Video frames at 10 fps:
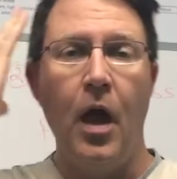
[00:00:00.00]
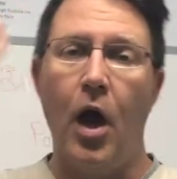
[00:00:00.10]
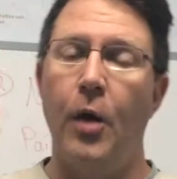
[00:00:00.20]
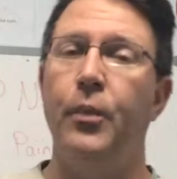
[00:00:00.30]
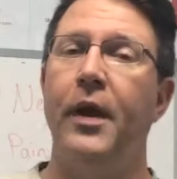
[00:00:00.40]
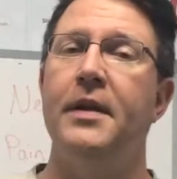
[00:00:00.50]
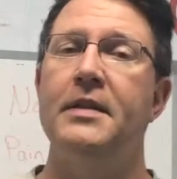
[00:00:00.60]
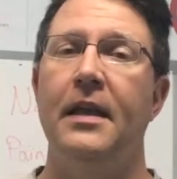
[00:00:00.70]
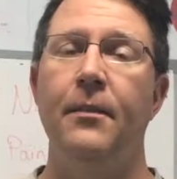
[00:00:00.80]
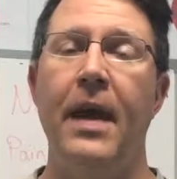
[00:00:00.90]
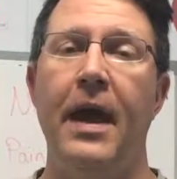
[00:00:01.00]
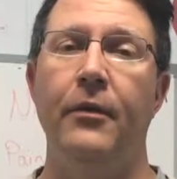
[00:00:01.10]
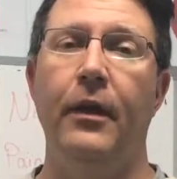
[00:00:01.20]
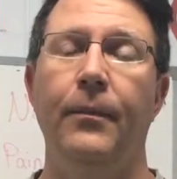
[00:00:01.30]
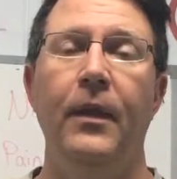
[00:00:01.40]
Our brain is like a
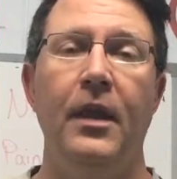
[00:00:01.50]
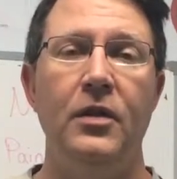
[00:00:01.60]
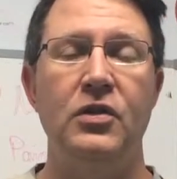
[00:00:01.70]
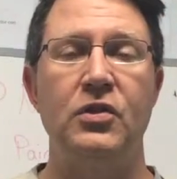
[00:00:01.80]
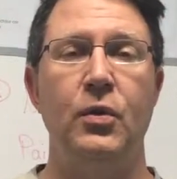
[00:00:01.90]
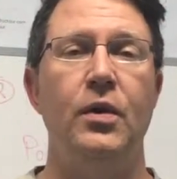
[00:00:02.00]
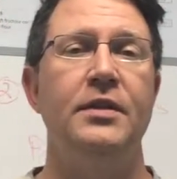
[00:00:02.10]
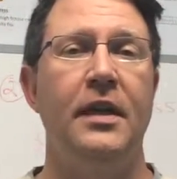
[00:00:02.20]
battery. It stores